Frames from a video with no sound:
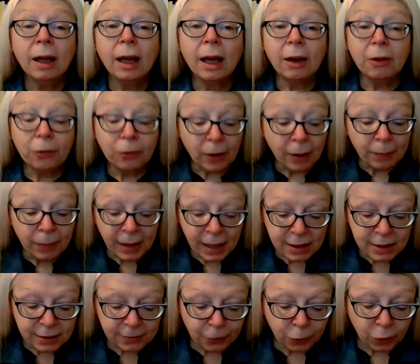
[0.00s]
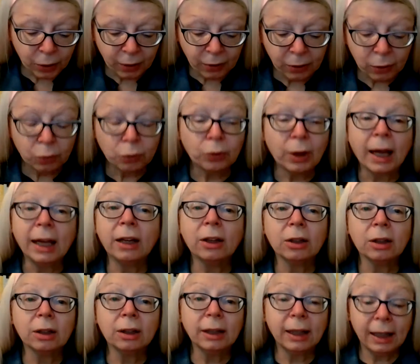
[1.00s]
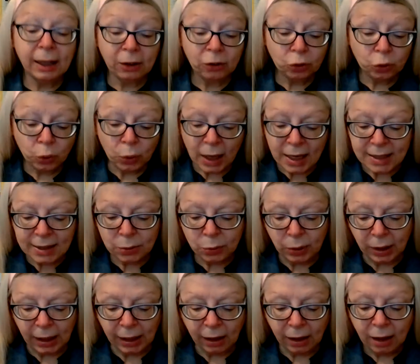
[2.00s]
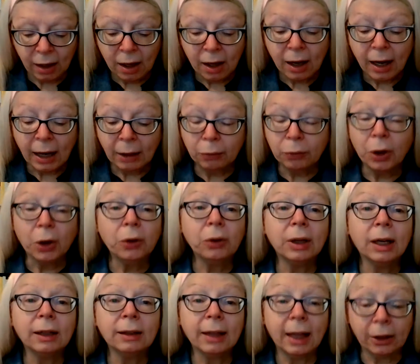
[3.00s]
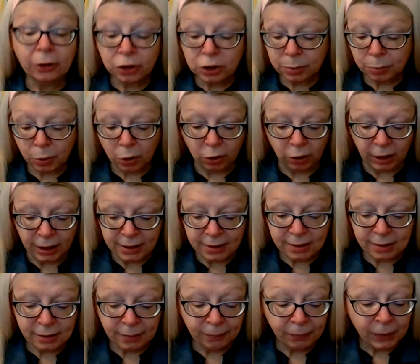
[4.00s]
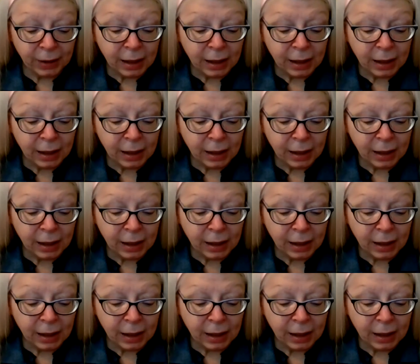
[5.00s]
And from thenceforth, regularly, twice a week, I wrote a letter to Bolus,